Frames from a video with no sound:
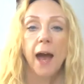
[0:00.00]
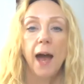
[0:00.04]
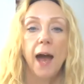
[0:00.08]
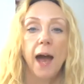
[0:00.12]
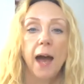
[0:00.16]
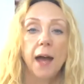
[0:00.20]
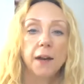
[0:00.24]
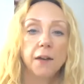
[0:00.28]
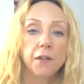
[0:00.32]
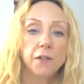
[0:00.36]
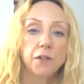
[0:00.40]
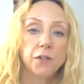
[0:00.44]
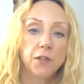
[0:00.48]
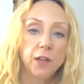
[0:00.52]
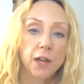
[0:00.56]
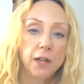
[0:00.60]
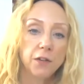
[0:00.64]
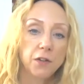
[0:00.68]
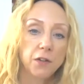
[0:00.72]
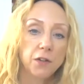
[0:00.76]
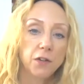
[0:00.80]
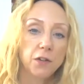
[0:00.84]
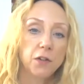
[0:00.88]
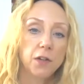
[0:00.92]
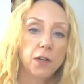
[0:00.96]
and as
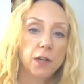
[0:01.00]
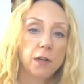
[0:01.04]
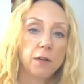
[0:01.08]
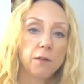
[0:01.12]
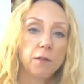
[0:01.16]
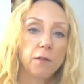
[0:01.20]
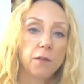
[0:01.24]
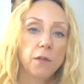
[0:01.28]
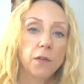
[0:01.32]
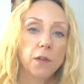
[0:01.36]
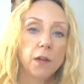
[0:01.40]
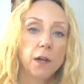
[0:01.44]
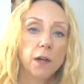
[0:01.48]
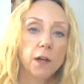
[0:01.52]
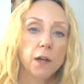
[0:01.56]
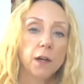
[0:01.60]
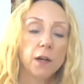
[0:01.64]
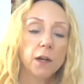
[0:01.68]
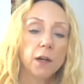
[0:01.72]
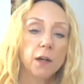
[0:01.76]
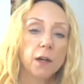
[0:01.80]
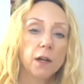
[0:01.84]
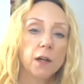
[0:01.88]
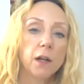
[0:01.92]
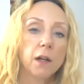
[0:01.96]
sensitive that
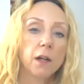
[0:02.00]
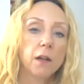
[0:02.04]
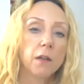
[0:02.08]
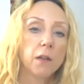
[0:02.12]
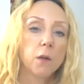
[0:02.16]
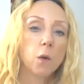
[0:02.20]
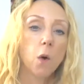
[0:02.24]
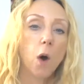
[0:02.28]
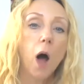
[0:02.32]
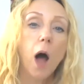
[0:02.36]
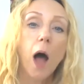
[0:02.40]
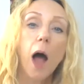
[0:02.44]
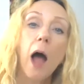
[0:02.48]
the